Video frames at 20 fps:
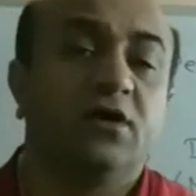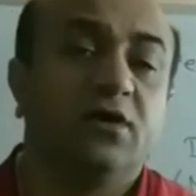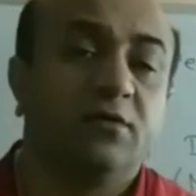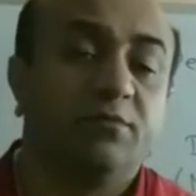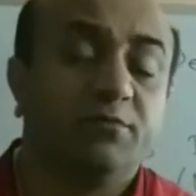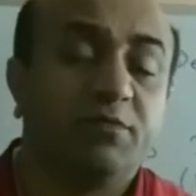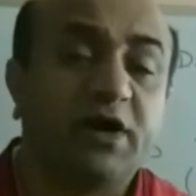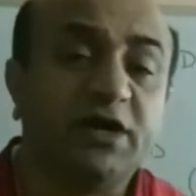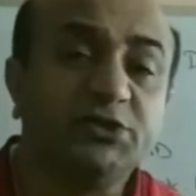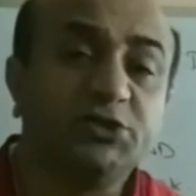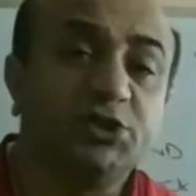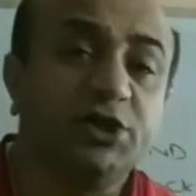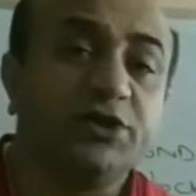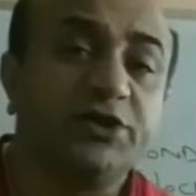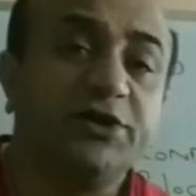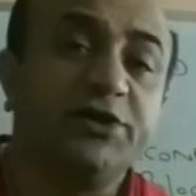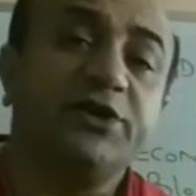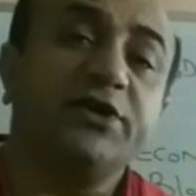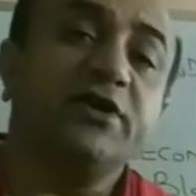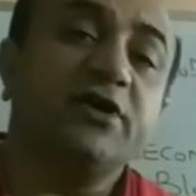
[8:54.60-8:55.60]
by
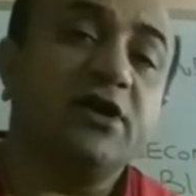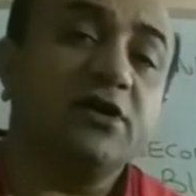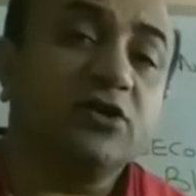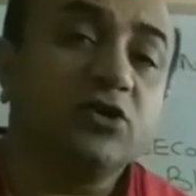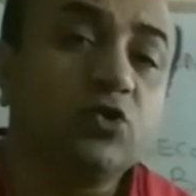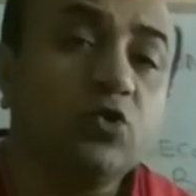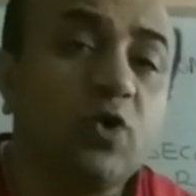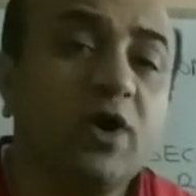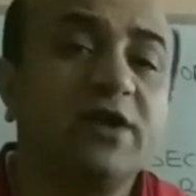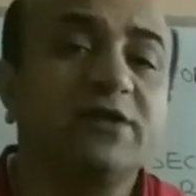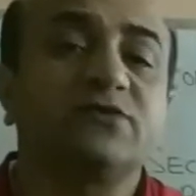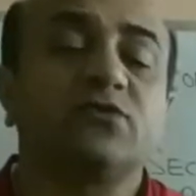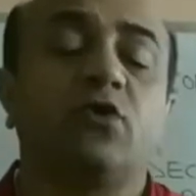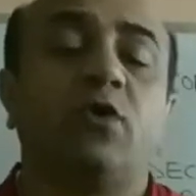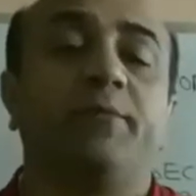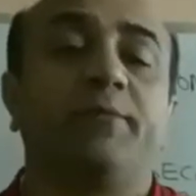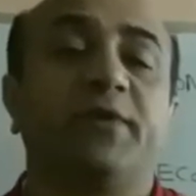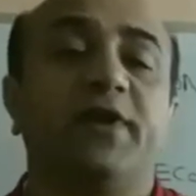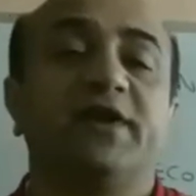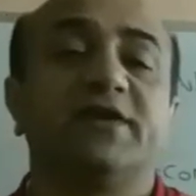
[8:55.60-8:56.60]
generating a QRS
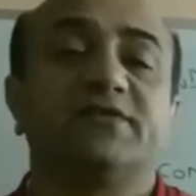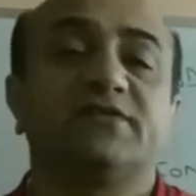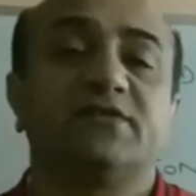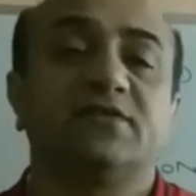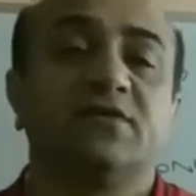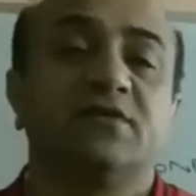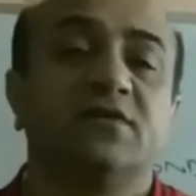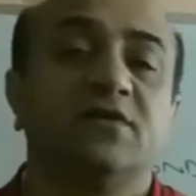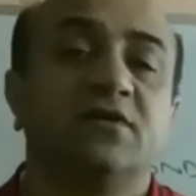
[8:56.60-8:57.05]
complex